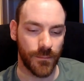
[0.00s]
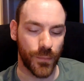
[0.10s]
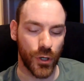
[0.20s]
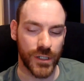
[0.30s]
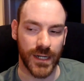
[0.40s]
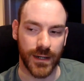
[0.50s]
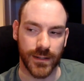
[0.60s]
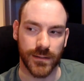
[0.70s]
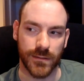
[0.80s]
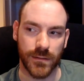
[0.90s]
pushing
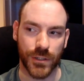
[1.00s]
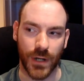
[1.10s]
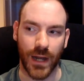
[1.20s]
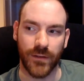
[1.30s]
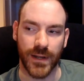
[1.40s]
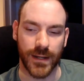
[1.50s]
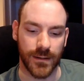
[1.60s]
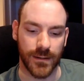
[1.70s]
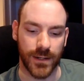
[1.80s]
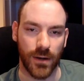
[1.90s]
and striving
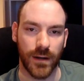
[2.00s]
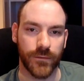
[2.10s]
and going